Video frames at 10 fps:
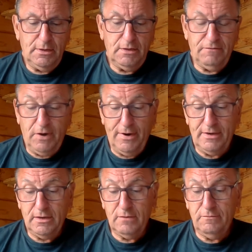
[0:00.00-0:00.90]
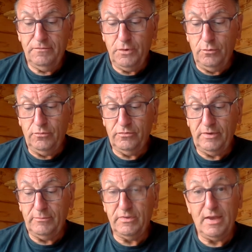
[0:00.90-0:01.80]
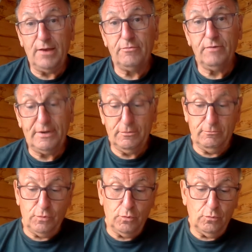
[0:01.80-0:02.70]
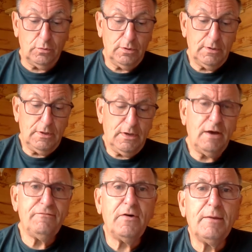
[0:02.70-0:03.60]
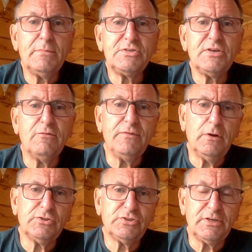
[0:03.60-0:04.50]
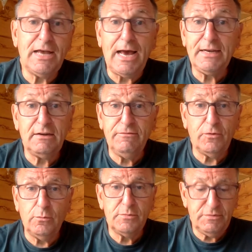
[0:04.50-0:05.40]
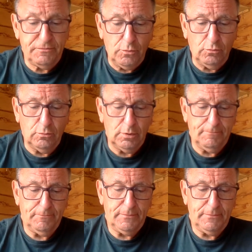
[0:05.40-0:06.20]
Divide and confuse seems the unwritten rule. I find myself lost, an uninformed fool.